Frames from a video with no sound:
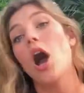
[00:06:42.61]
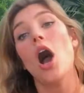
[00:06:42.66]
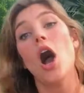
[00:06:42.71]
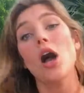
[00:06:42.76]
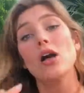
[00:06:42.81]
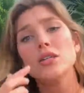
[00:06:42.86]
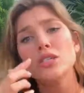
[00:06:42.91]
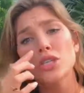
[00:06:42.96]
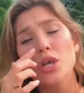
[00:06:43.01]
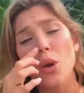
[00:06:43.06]

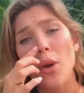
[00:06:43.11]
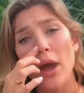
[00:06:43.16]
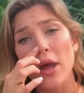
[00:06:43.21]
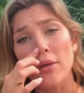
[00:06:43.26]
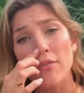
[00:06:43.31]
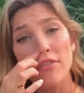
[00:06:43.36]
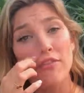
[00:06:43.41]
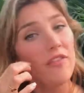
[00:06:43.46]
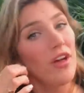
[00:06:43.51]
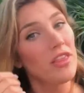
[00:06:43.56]
Also,
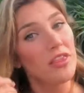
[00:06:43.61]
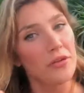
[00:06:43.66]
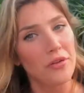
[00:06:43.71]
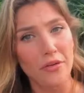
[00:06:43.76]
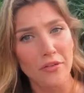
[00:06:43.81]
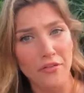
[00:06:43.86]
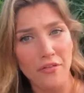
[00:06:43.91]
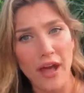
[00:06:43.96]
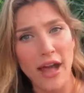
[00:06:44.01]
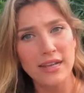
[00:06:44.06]
a fun
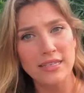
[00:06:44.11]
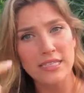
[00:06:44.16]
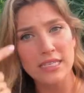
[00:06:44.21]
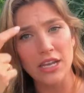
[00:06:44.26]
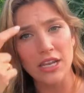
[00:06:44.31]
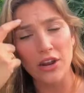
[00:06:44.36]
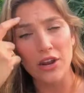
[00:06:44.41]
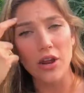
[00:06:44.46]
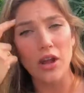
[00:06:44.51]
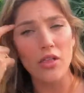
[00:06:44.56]
little fact here,